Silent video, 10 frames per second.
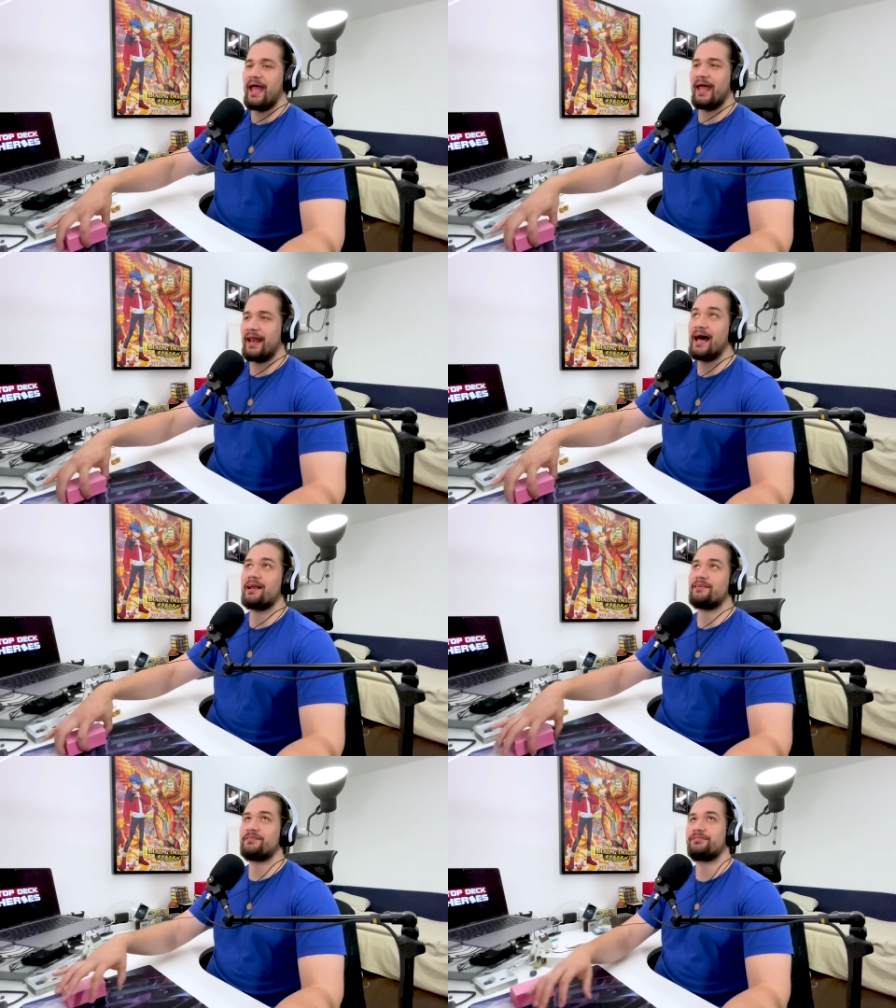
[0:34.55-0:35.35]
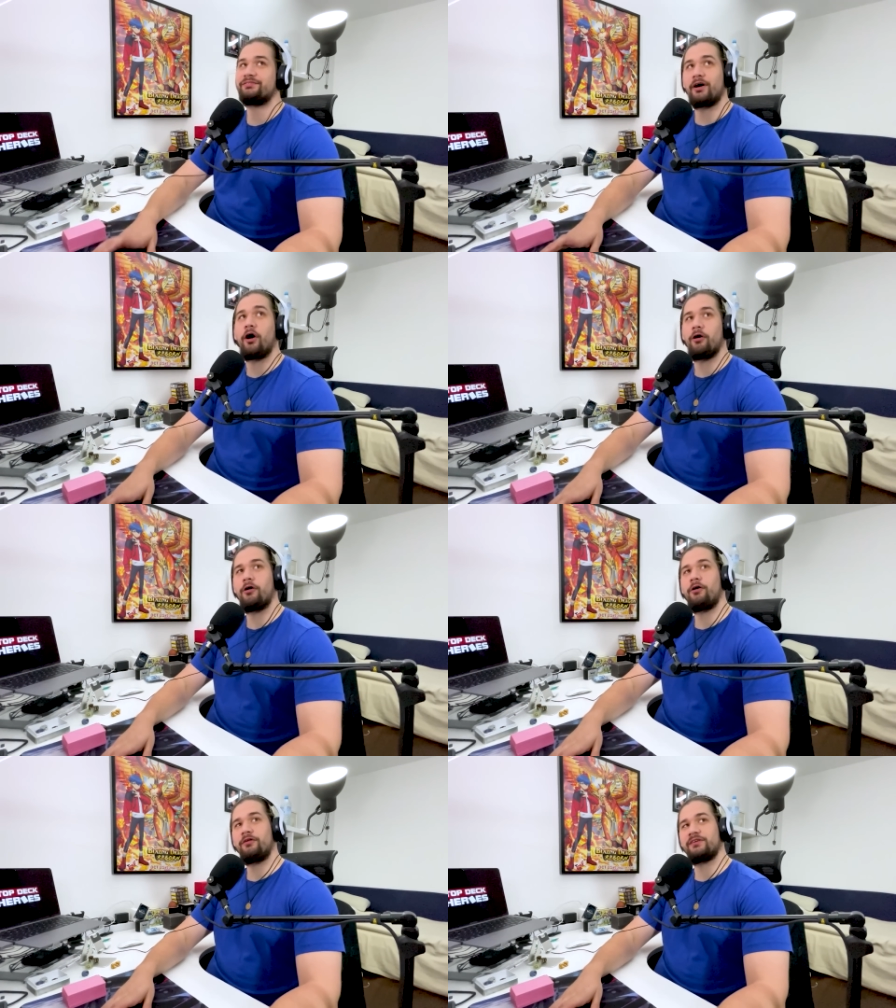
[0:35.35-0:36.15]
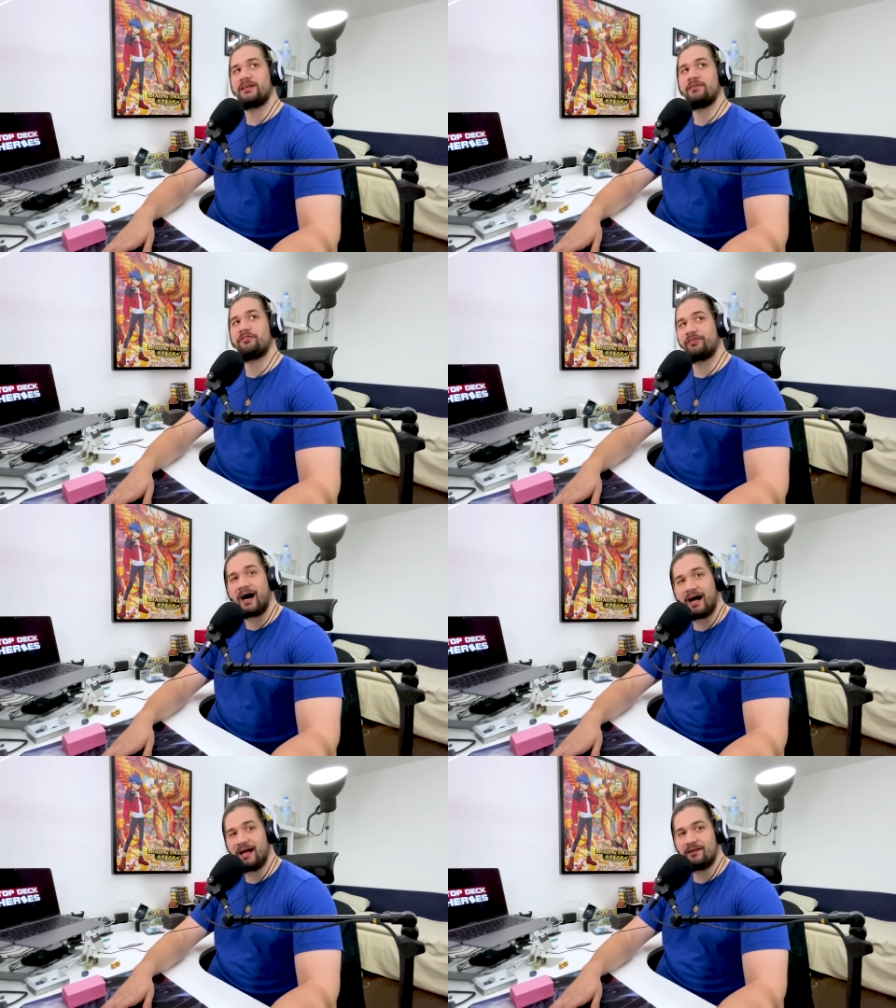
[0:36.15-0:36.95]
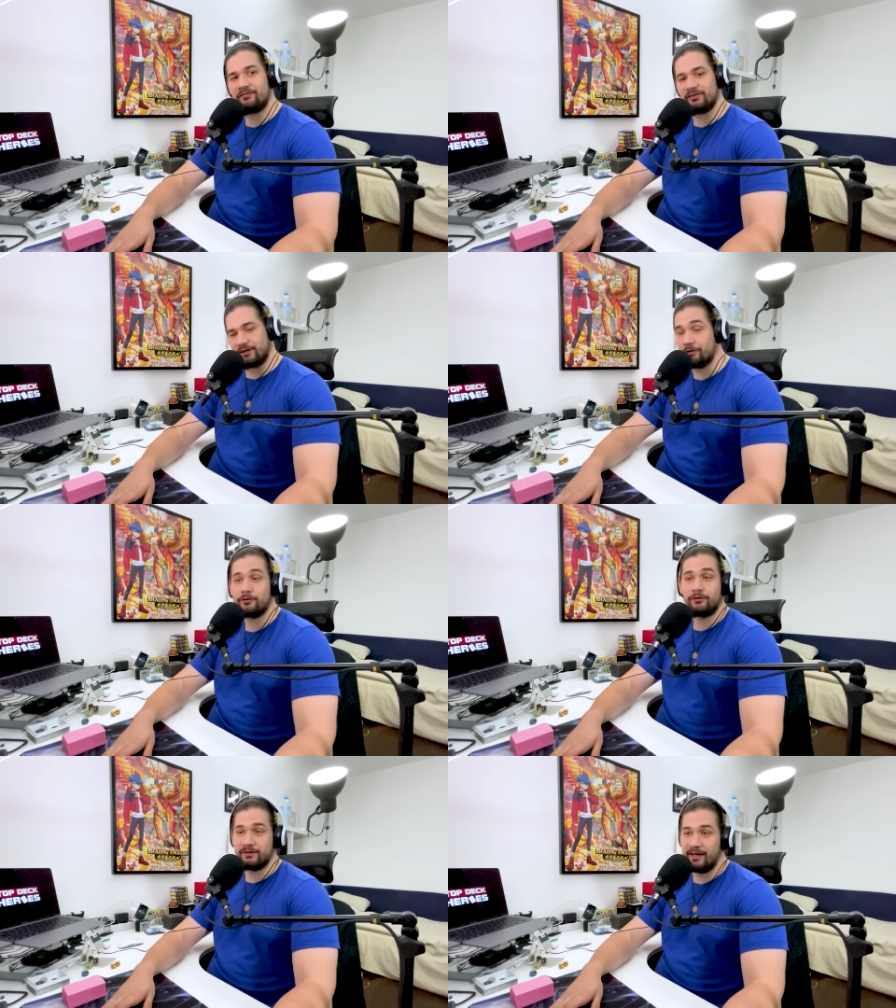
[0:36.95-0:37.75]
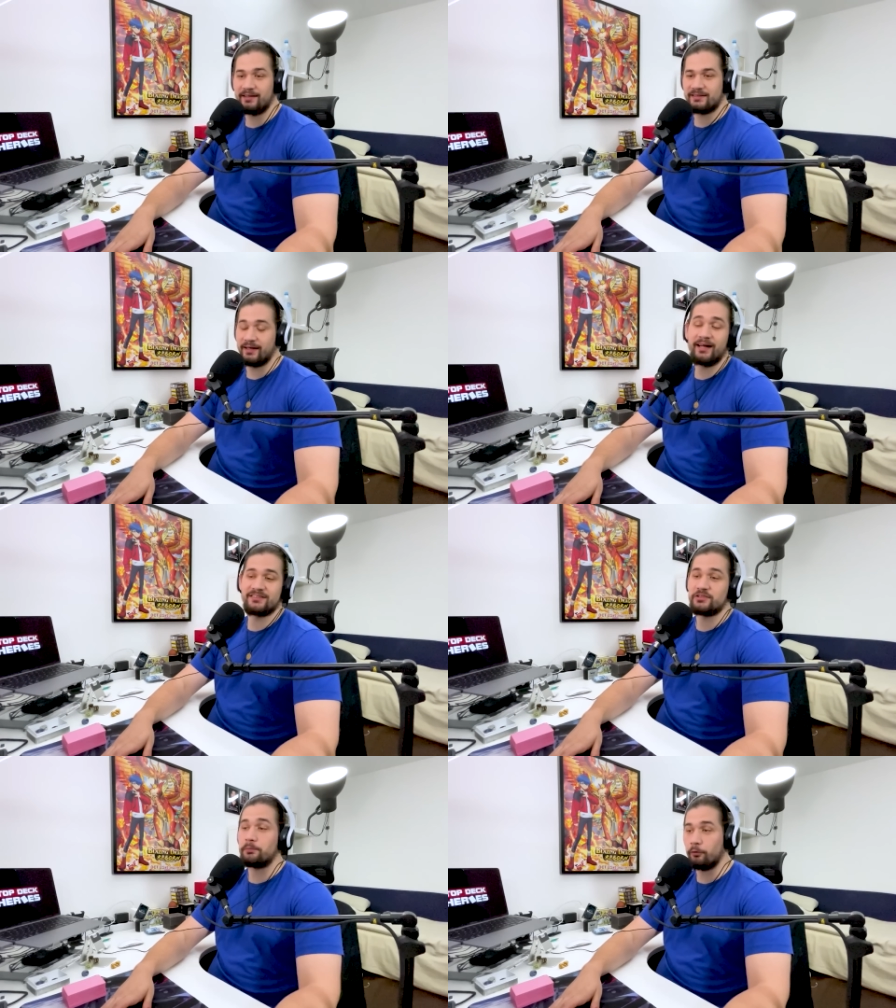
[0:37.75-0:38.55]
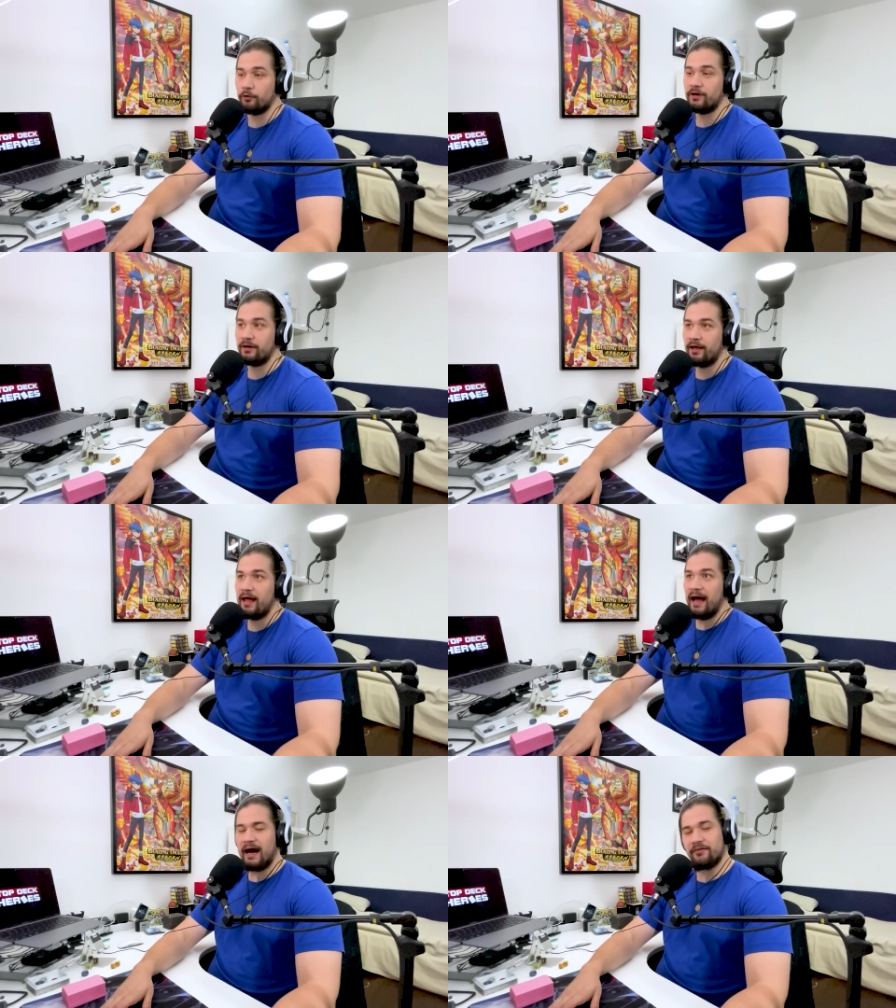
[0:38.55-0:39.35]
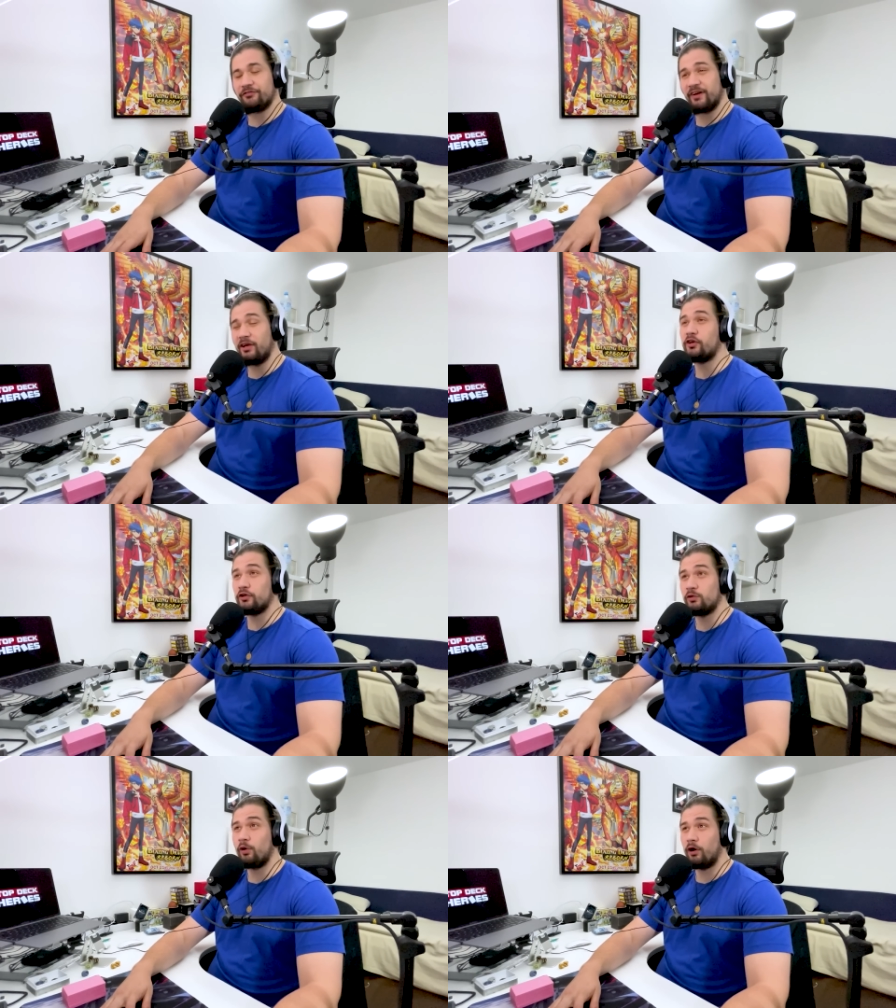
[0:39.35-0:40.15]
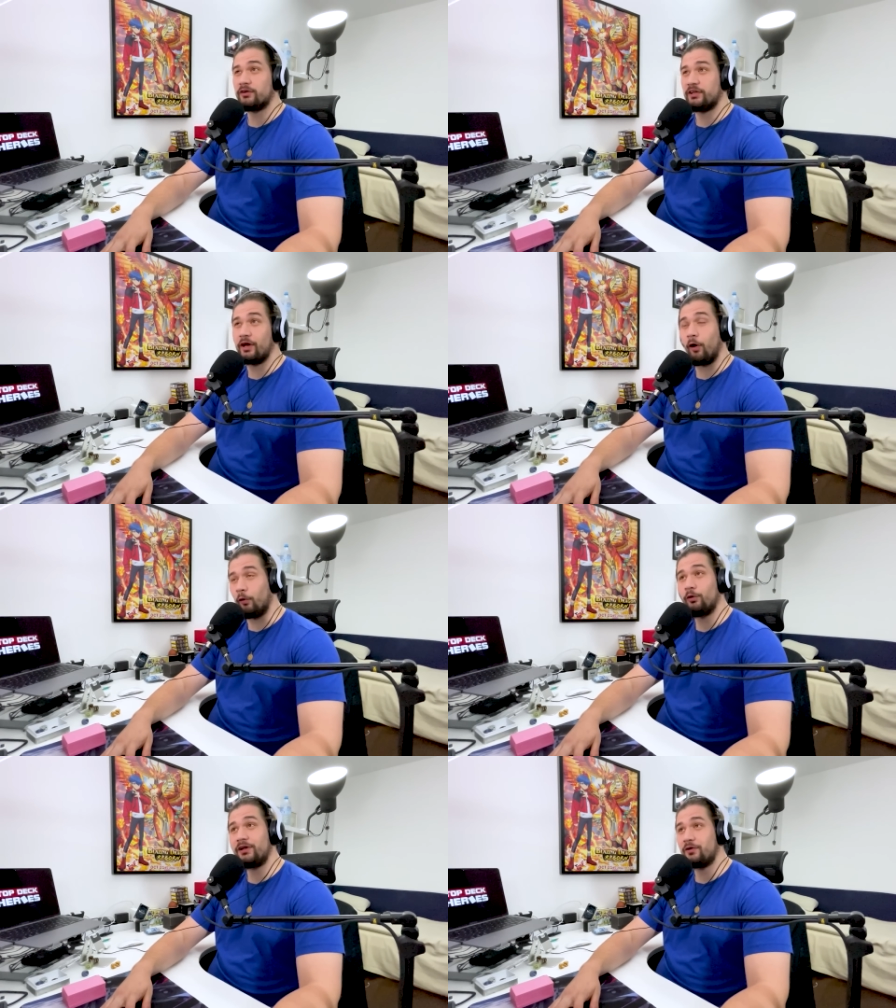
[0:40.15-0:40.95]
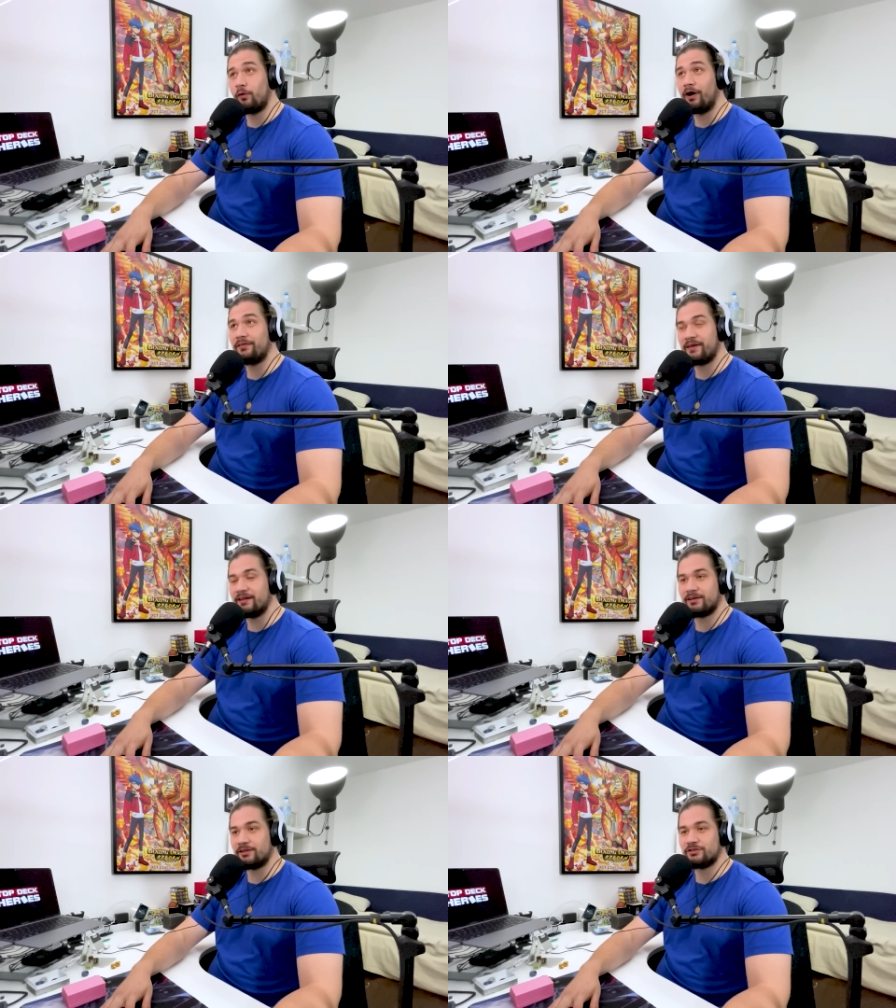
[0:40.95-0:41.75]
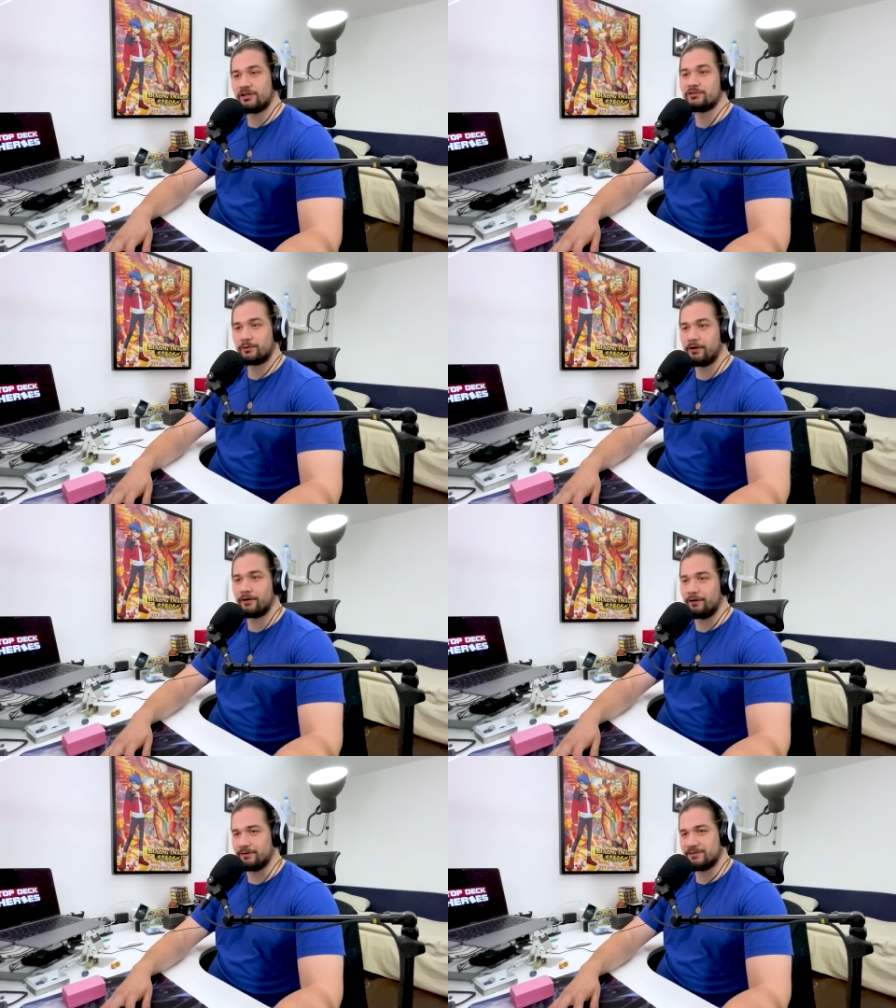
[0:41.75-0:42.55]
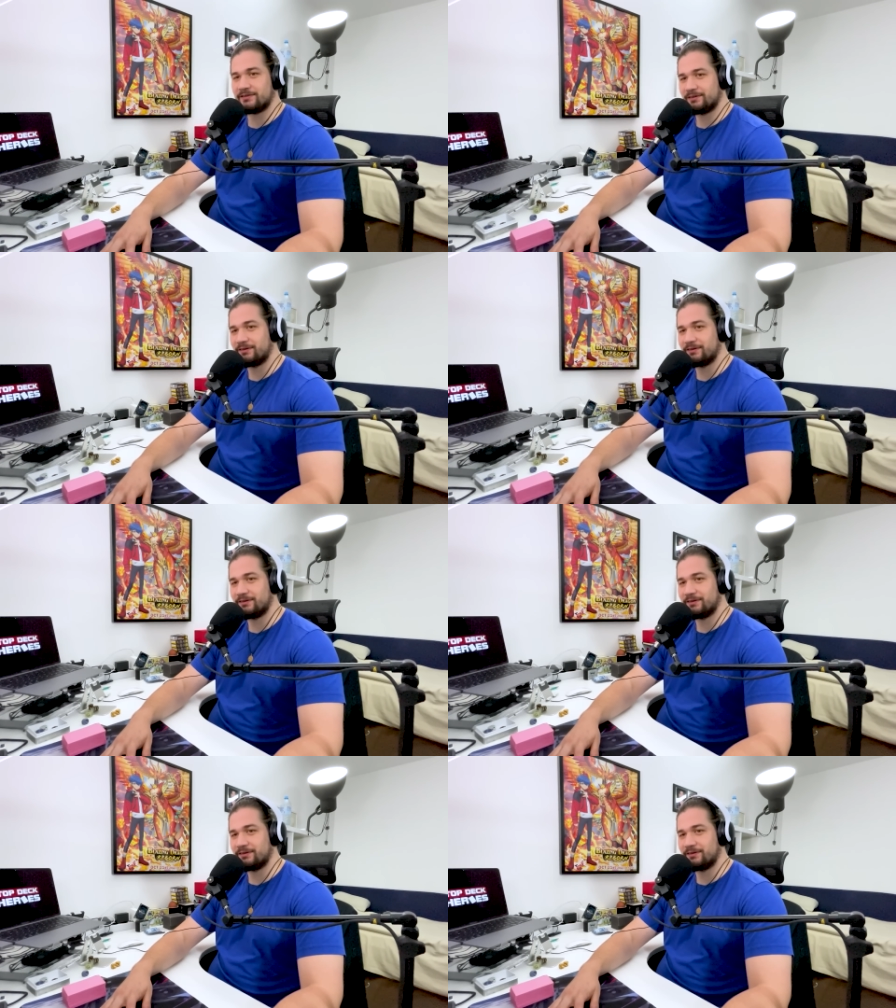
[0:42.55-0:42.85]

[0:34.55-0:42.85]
And out of all the five lyrical decks that got supported, I think you are the only one that touches rear guards.